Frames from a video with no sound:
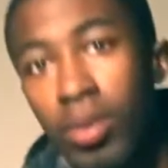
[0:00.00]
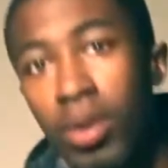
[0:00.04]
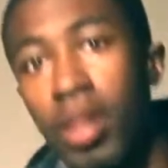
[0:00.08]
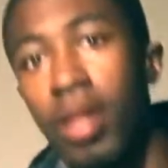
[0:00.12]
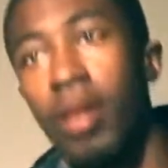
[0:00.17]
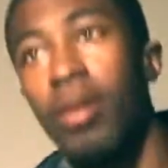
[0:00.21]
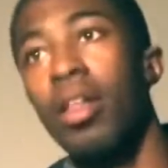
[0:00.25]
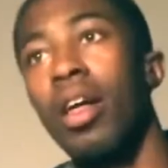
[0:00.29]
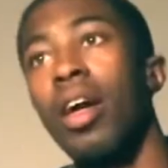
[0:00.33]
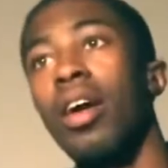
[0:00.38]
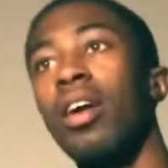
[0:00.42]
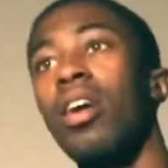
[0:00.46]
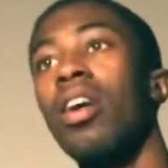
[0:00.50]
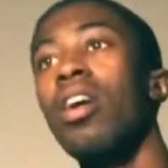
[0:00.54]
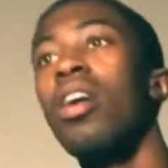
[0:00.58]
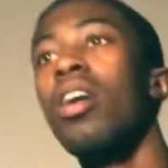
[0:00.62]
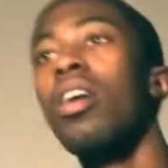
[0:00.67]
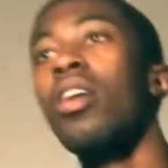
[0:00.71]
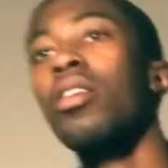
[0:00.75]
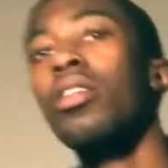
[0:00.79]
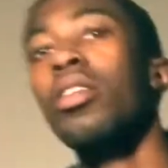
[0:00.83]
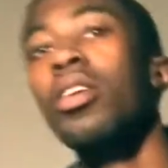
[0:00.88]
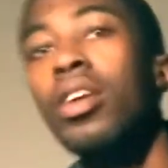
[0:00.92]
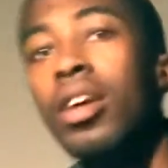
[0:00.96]
where they were like,
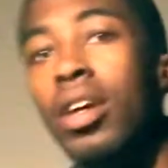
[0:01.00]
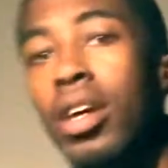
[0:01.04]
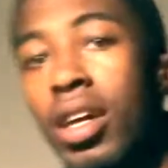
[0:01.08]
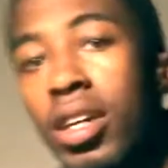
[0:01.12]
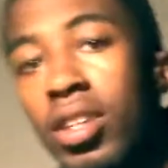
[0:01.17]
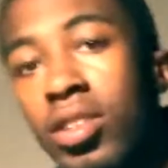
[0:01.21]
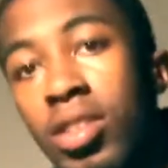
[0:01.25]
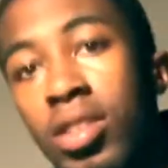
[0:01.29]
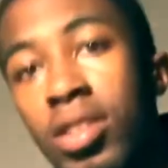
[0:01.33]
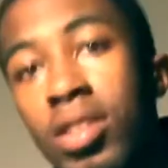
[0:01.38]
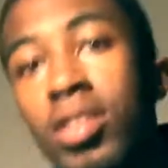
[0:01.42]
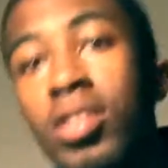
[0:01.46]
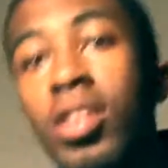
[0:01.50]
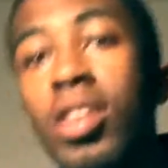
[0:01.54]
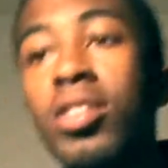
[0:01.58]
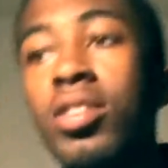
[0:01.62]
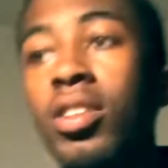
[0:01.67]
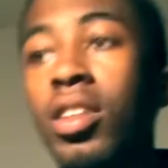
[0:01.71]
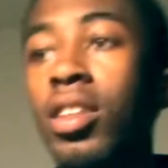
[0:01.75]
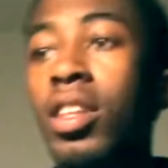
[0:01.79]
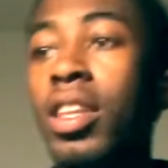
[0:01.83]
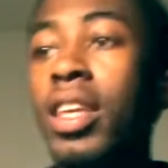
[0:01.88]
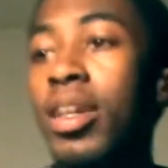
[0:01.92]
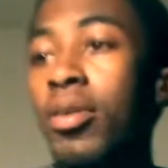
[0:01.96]
it's just
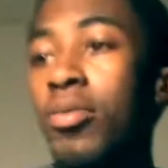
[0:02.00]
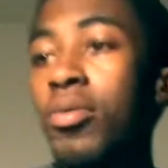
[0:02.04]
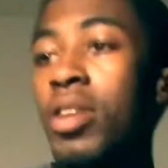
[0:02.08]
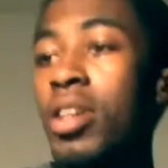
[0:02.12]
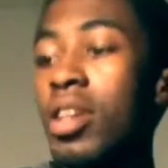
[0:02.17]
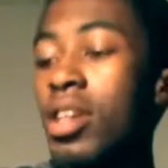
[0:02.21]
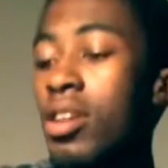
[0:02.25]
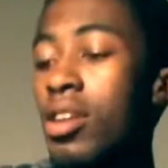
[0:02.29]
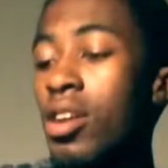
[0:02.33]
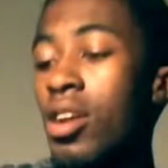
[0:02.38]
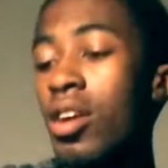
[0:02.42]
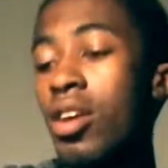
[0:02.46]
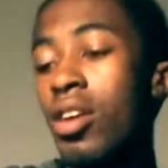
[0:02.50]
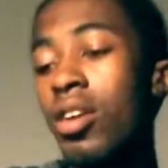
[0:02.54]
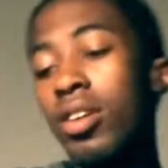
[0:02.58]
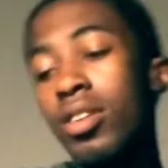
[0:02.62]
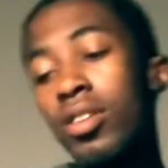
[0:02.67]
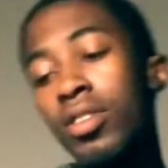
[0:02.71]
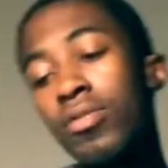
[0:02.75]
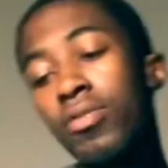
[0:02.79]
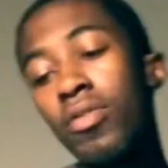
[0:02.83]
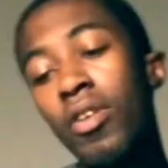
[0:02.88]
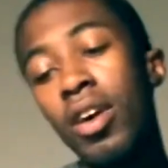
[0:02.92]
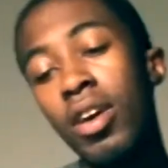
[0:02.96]
a liquid eater,
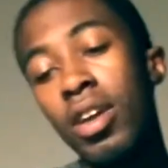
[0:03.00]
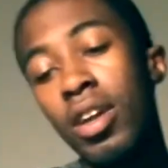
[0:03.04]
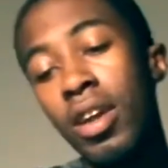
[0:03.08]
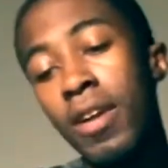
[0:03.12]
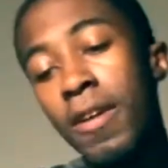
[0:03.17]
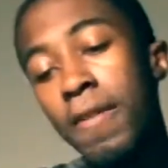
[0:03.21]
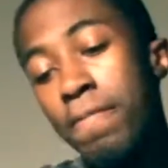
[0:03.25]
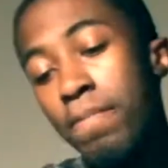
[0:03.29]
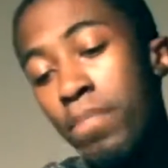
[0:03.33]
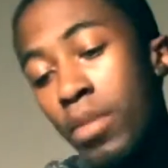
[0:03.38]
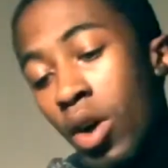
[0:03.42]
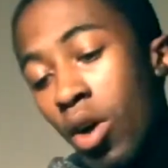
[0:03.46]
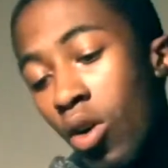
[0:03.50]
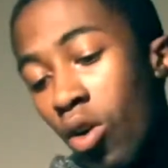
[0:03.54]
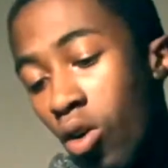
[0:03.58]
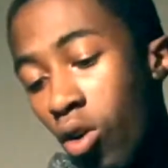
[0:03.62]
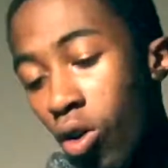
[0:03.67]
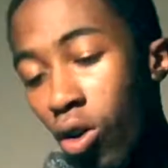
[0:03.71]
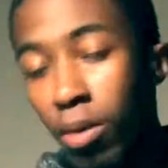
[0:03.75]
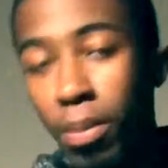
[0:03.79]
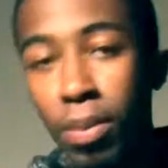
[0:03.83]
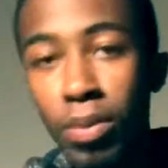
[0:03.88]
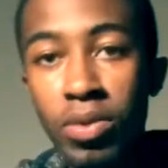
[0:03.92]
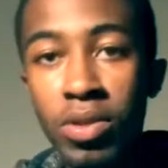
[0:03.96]
it's fucking
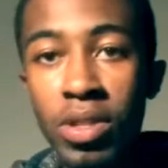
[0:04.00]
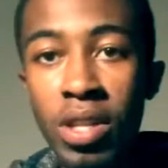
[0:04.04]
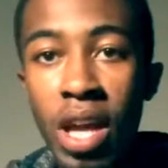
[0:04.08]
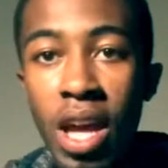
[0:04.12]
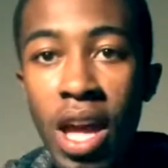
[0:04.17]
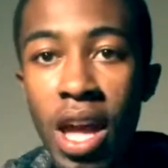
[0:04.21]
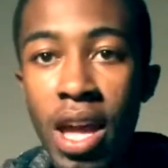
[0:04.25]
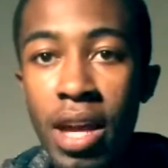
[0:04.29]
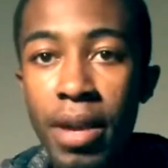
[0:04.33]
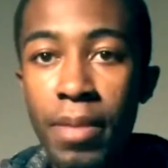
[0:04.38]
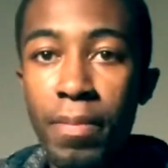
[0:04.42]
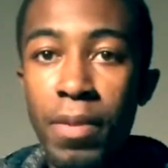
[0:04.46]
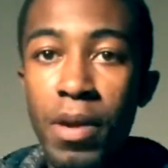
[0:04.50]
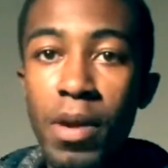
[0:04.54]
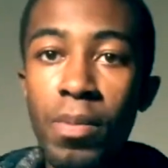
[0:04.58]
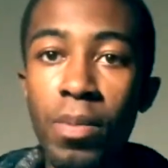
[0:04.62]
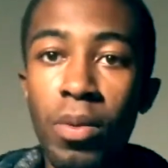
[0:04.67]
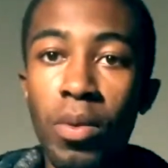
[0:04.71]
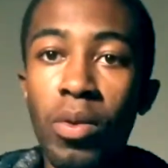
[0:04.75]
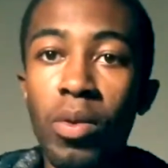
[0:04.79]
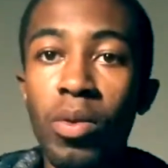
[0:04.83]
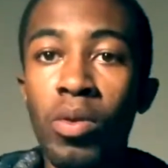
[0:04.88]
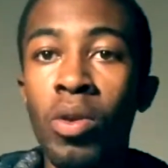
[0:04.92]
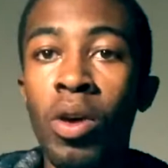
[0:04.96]
horrible tank,
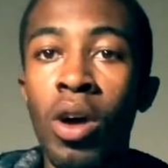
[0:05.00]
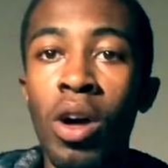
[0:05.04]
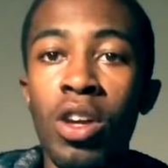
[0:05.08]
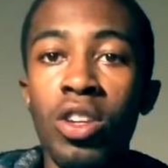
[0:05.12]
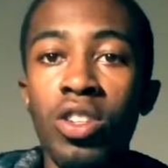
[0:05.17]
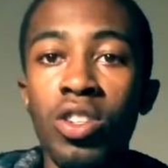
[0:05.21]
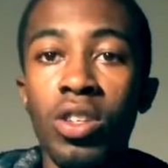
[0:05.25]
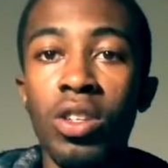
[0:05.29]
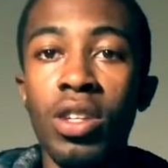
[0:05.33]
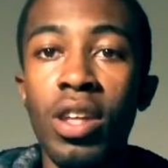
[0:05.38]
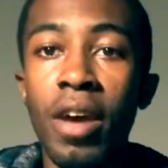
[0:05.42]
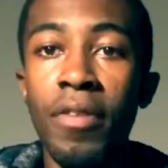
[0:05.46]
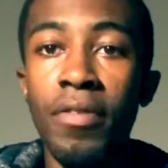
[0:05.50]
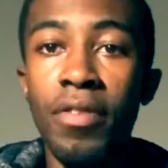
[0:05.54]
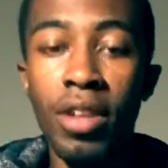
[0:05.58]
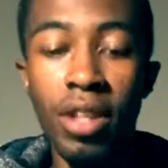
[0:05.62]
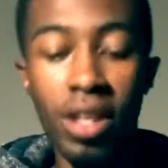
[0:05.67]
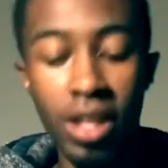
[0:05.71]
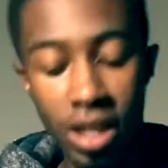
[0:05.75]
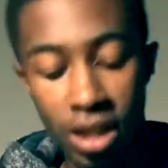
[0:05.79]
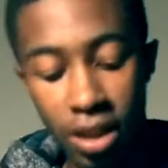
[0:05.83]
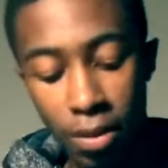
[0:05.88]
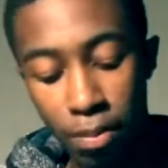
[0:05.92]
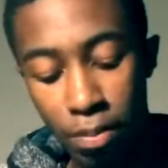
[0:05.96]
people should
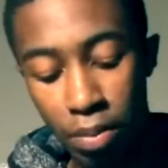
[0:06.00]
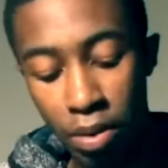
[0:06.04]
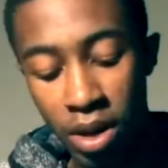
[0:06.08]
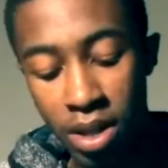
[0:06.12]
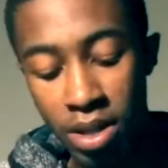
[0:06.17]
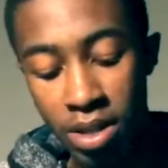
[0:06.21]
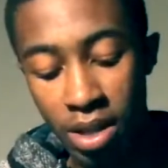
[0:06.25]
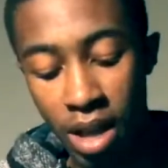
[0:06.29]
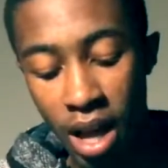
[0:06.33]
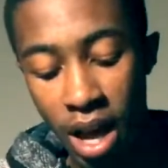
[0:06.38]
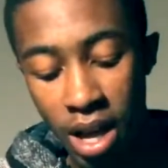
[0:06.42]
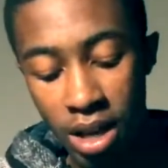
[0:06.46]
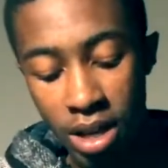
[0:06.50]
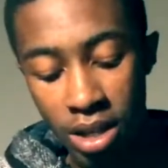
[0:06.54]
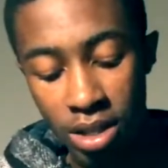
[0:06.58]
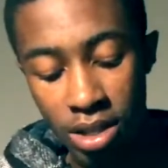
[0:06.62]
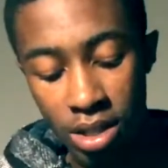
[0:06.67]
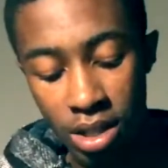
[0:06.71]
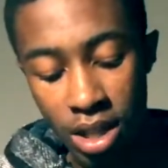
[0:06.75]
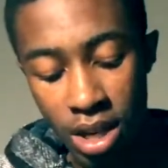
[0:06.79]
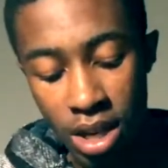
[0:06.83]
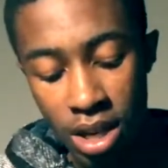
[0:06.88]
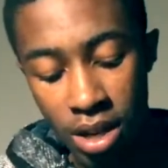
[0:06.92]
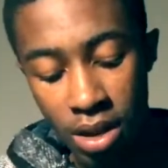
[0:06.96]
definitely get the Prince.
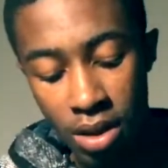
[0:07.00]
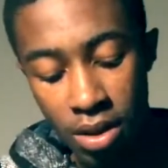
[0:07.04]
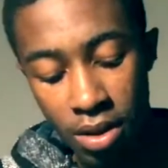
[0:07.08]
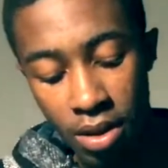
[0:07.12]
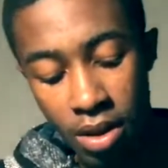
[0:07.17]
Honestly,